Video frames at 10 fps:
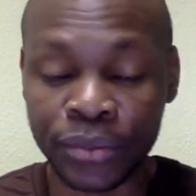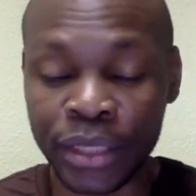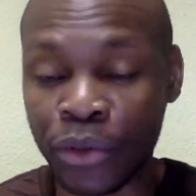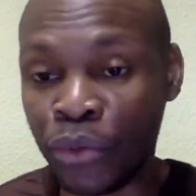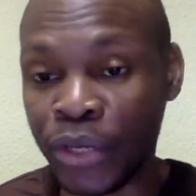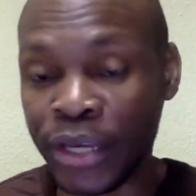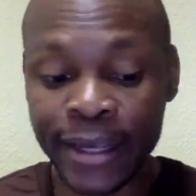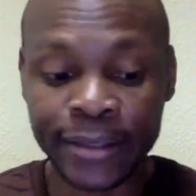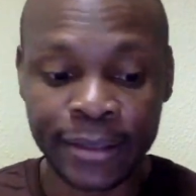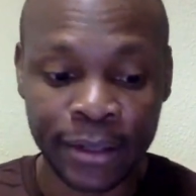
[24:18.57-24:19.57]
the
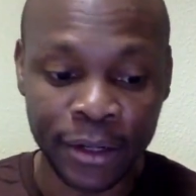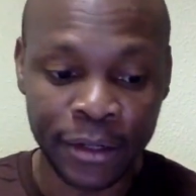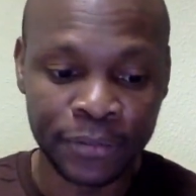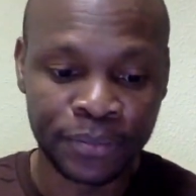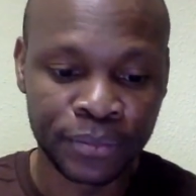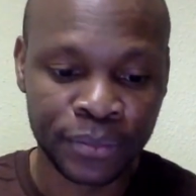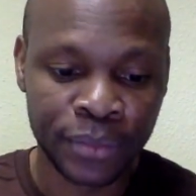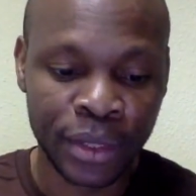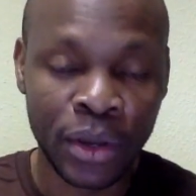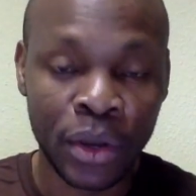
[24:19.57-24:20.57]
creator,
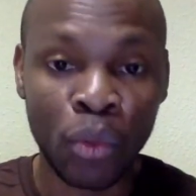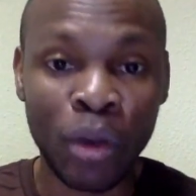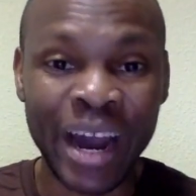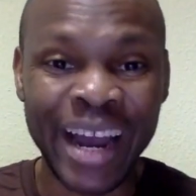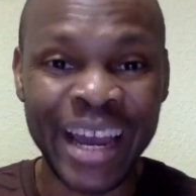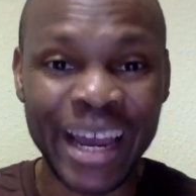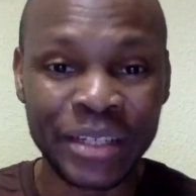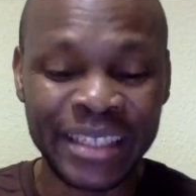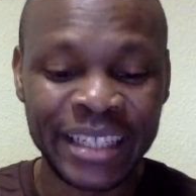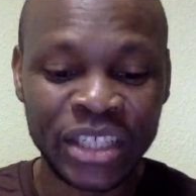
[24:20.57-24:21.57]
while
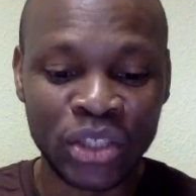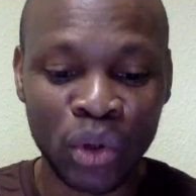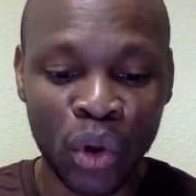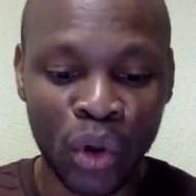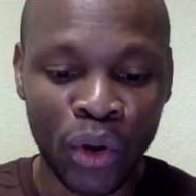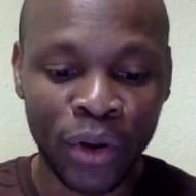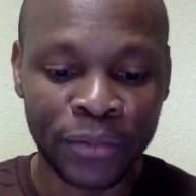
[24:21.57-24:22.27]
heritage law